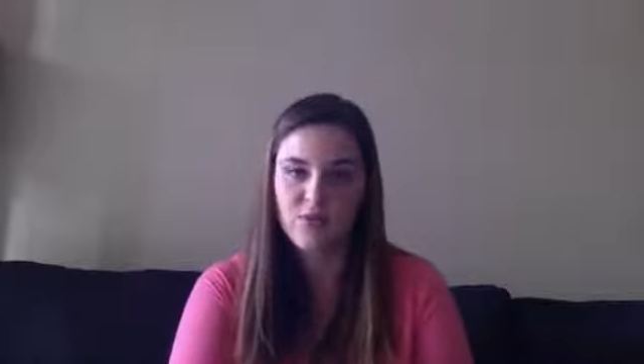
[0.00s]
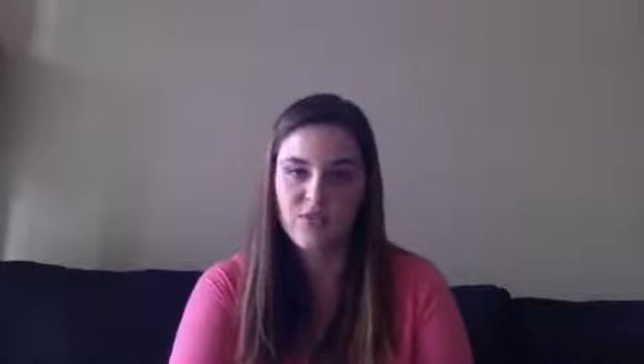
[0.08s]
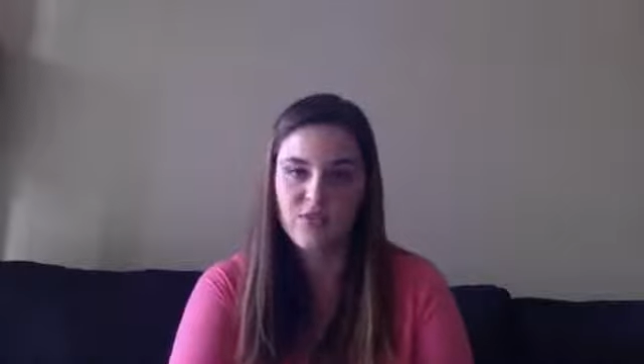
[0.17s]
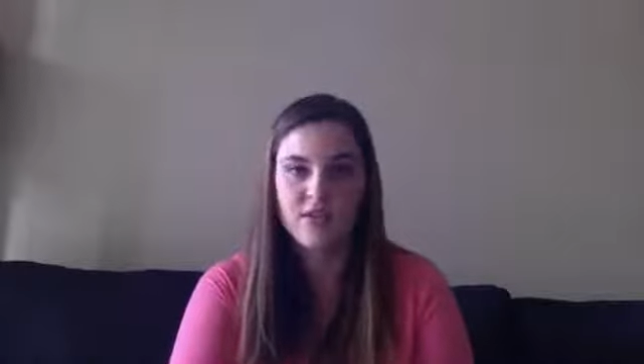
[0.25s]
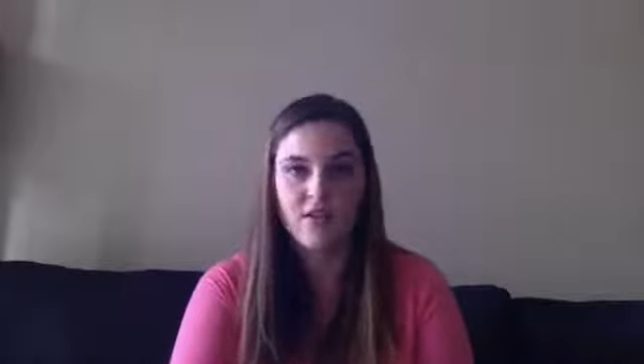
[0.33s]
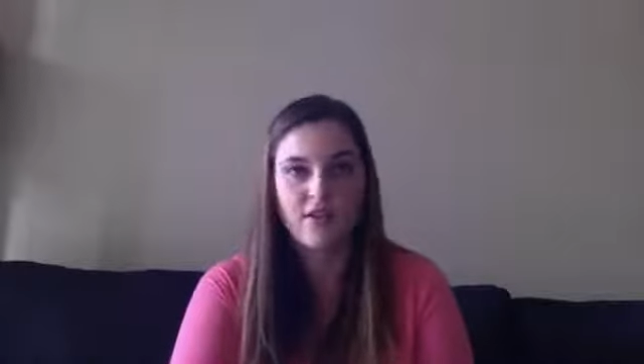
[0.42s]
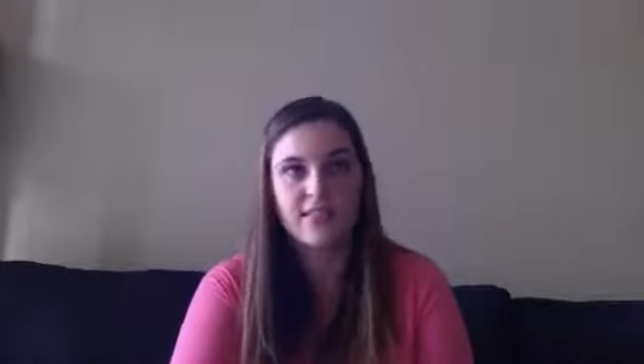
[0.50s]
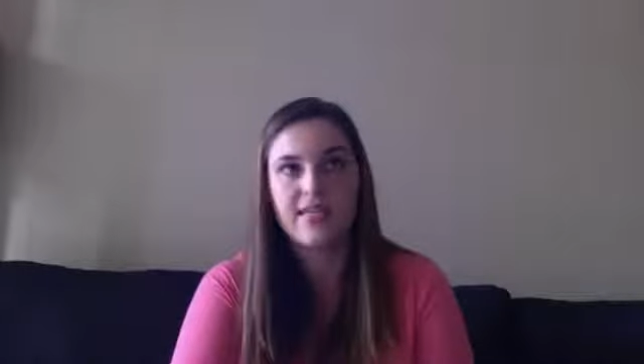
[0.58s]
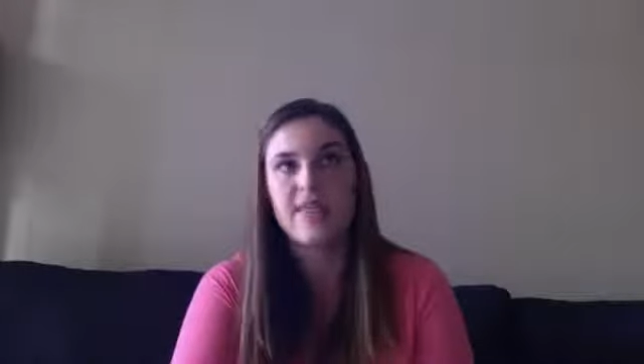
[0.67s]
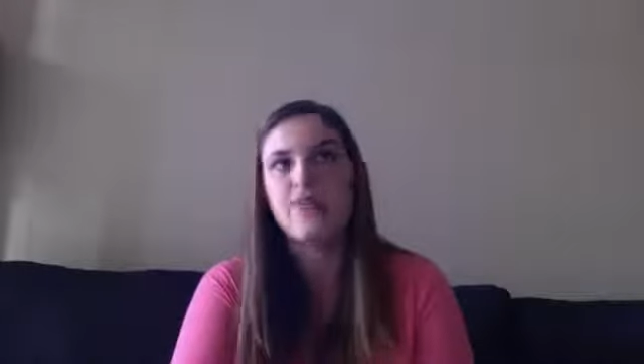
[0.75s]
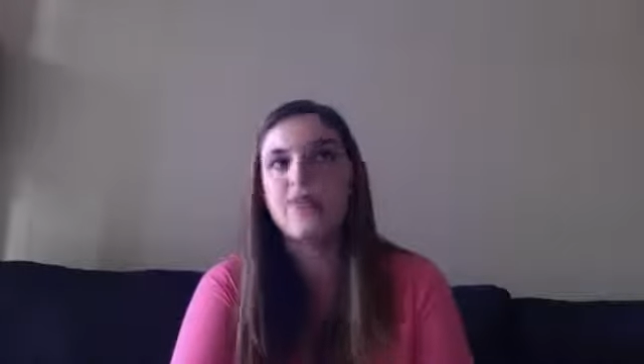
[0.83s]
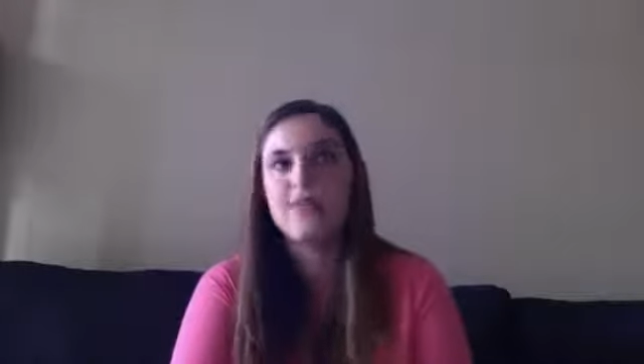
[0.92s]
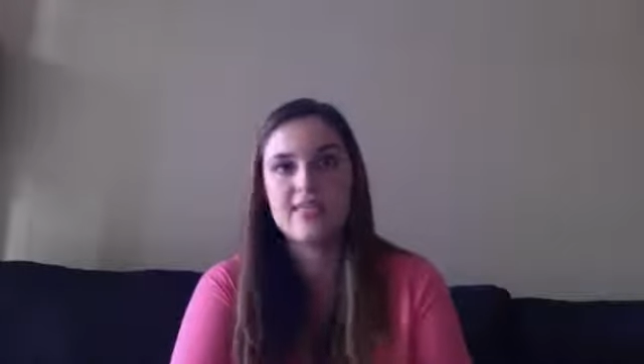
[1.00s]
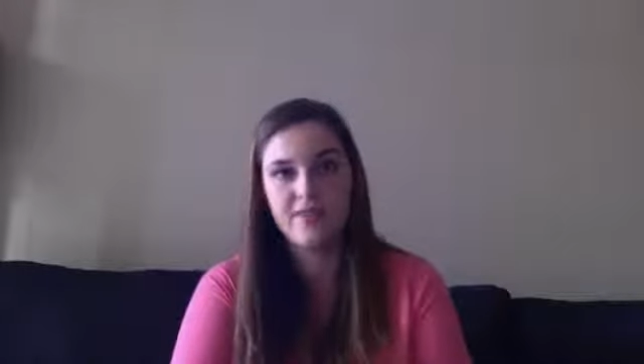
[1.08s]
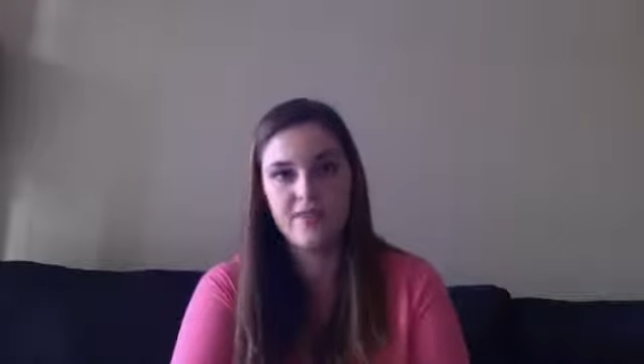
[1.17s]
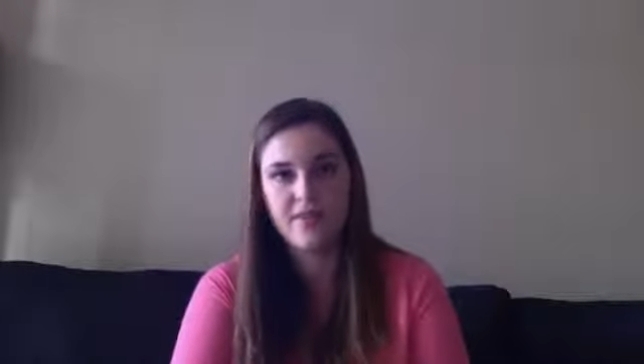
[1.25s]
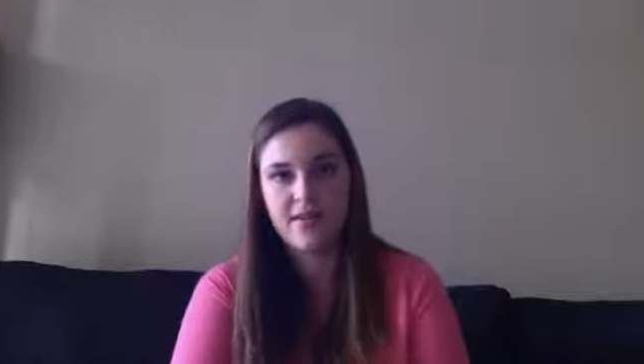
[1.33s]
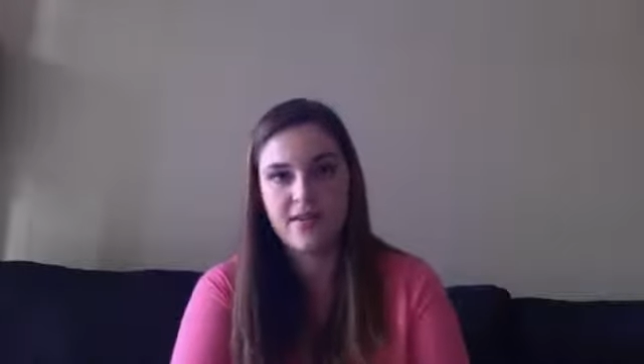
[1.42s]
which is the longest anyone has
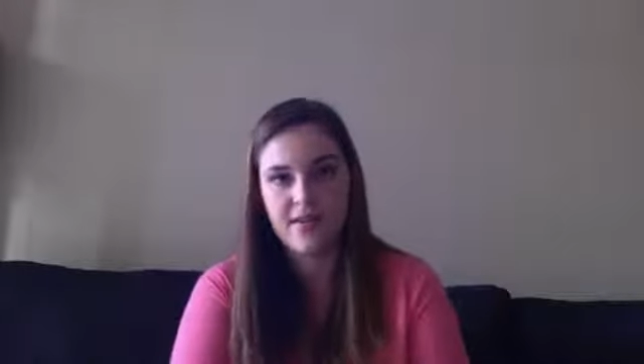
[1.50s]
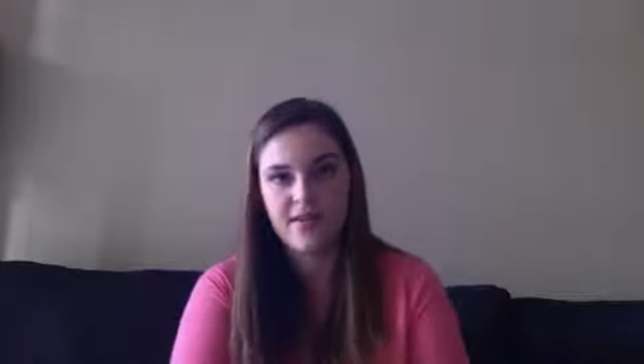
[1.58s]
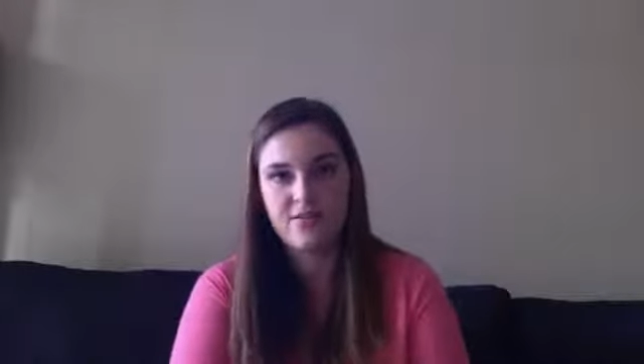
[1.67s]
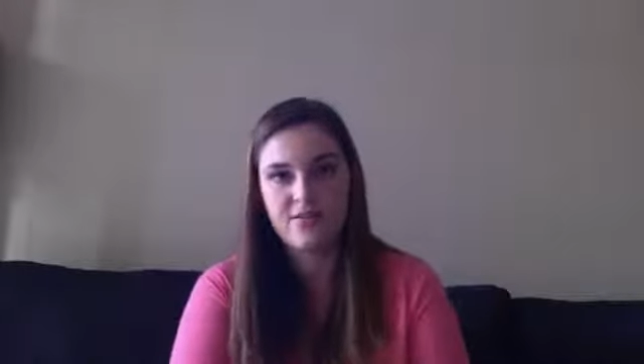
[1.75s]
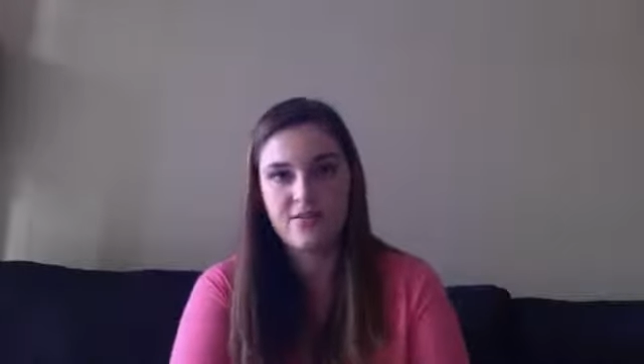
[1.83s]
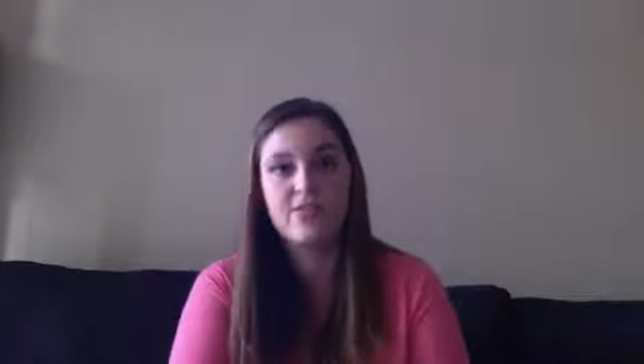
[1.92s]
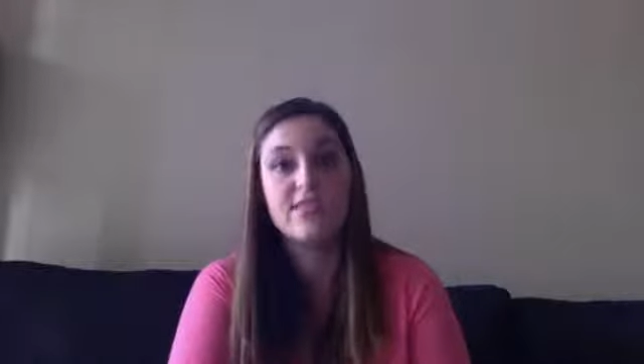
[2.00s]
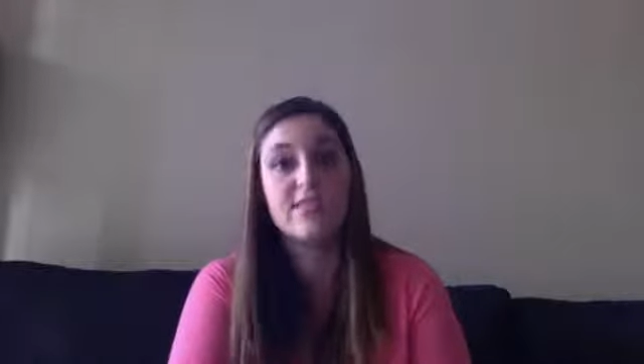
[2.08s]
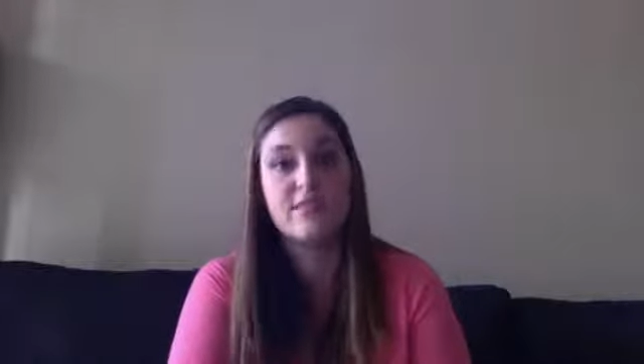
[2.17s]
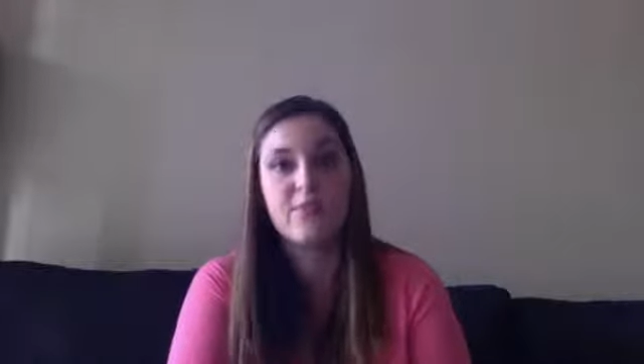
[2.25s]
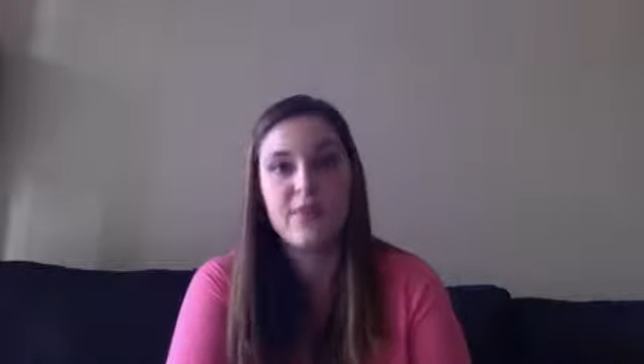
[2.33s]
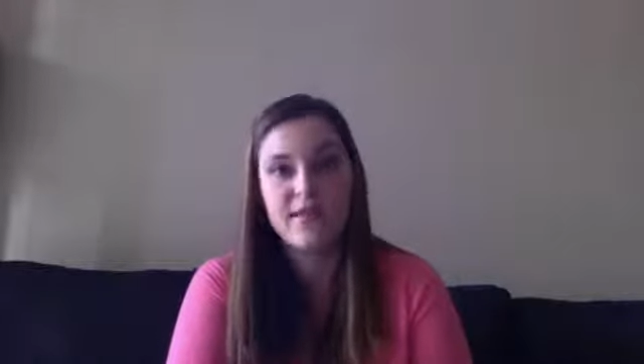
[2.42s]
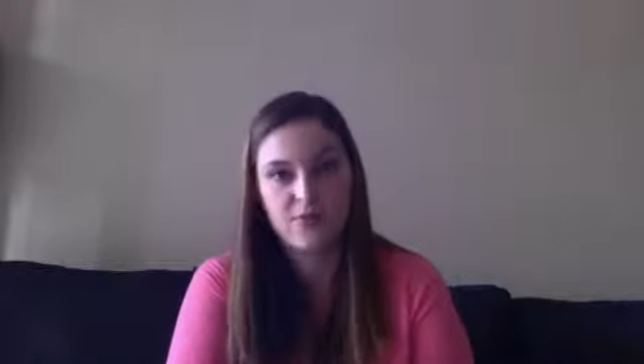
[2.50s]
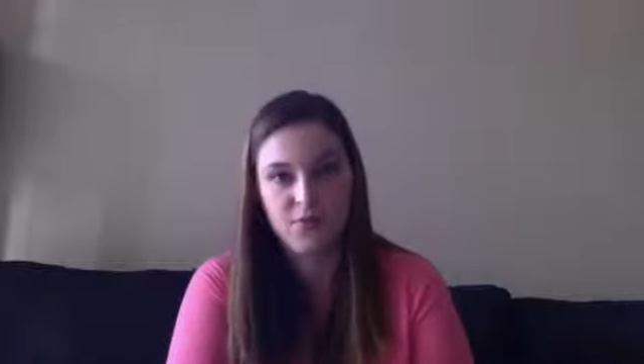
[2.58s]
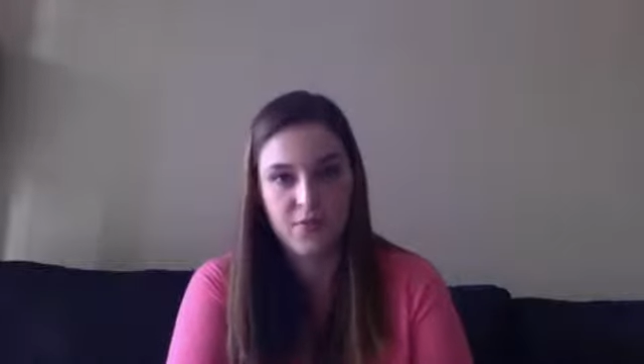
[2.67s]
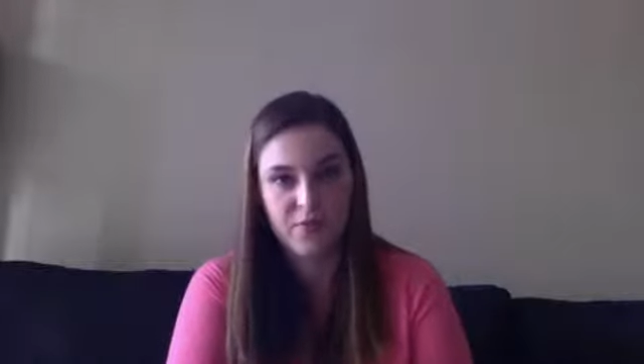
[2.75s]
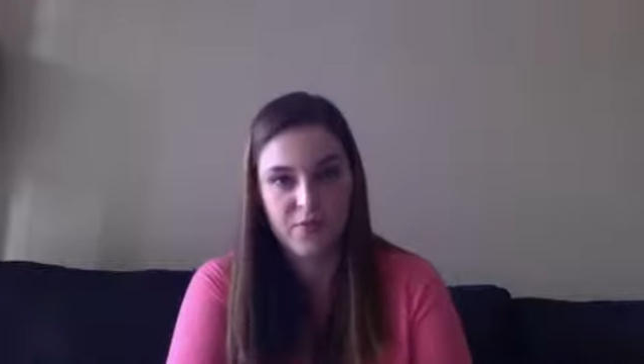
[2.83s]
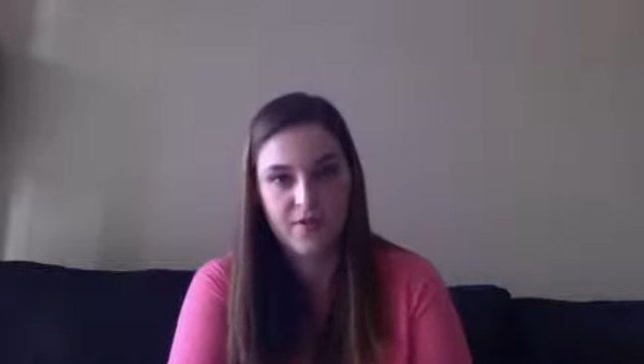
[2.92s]
ever been dead, so she's the best
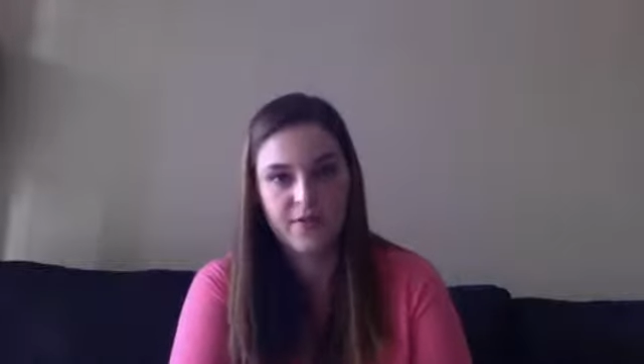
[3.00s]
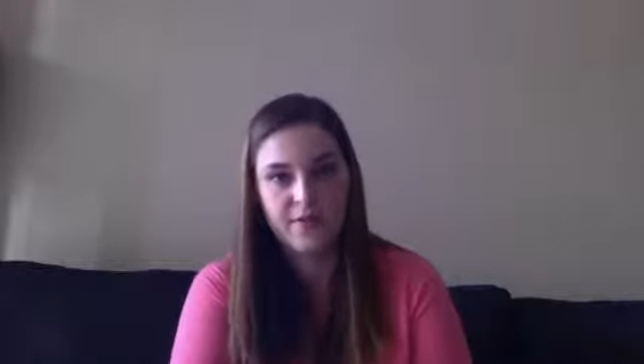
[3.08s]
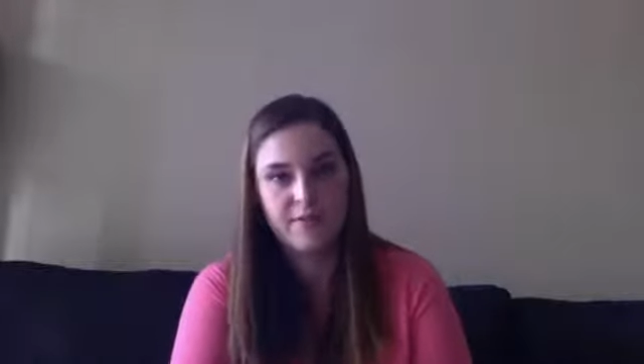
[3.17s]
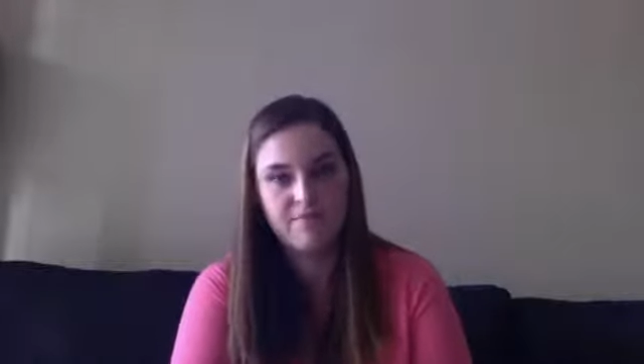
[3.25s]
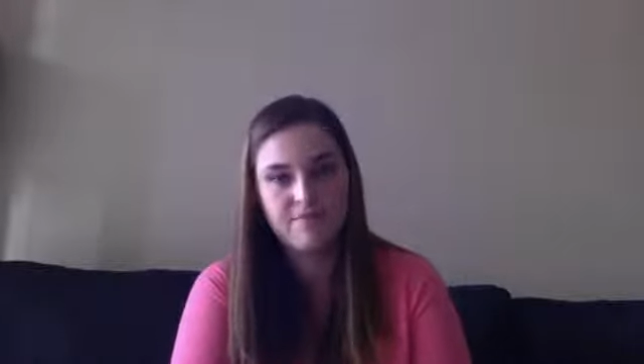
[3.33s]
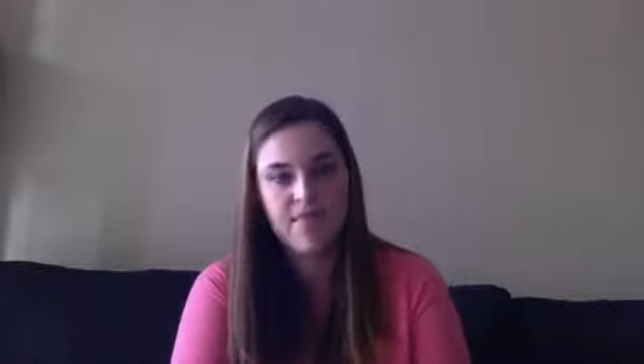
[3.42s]
reboot ever.